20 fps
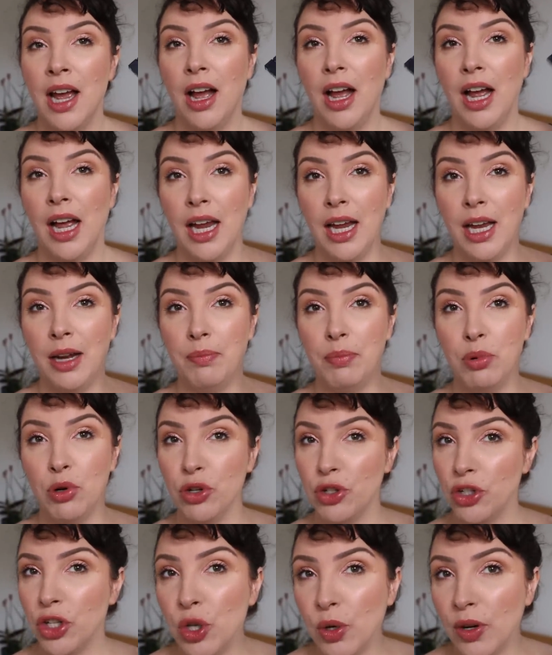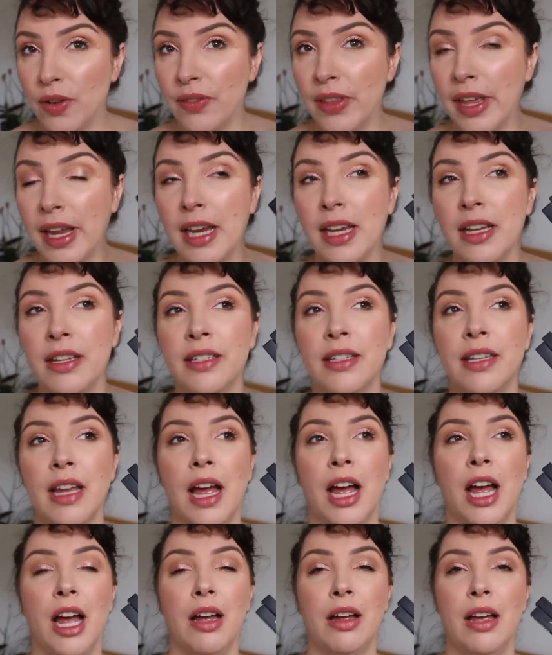I bought two of these,
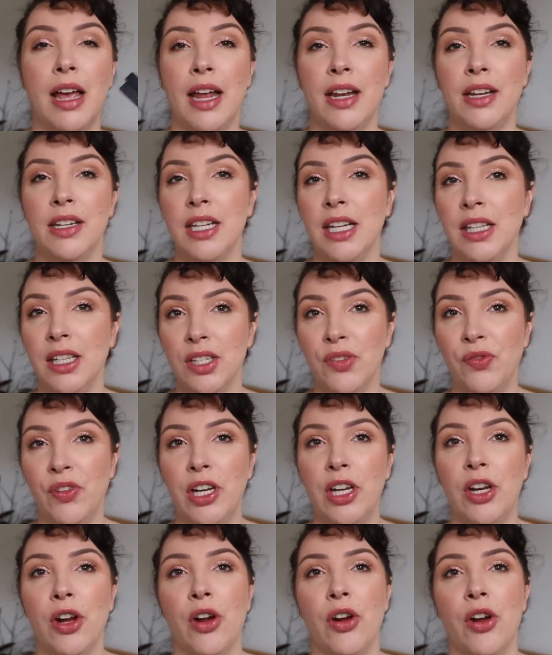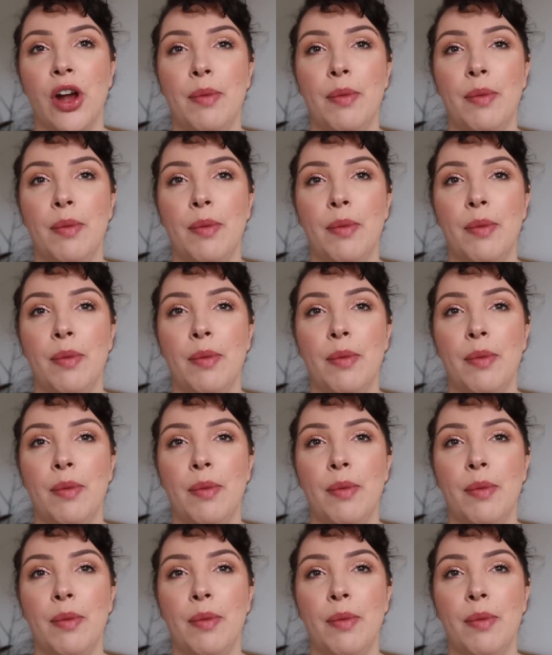and in this video,